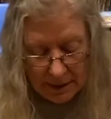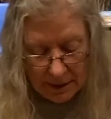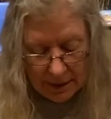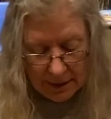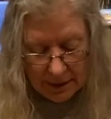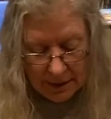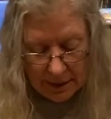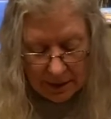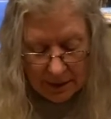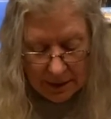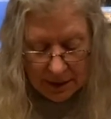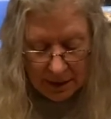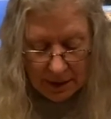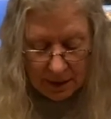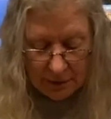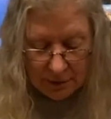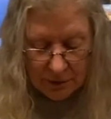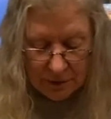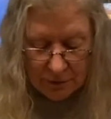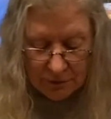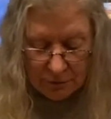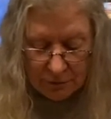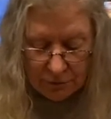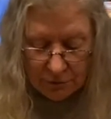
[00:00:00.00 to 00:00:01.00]
the
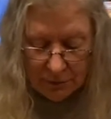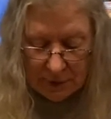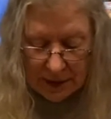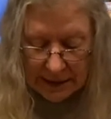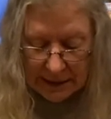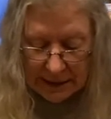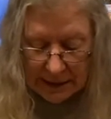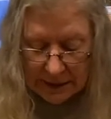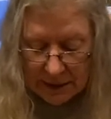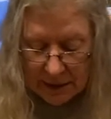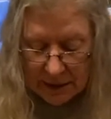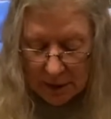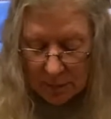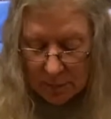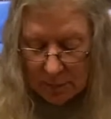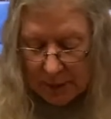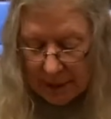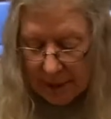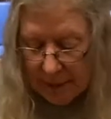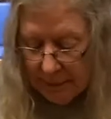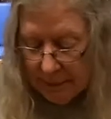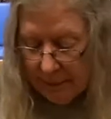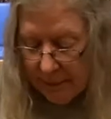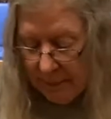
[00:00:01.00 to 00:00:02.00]
colors run a little
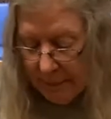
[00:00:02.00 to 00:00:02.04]
bit.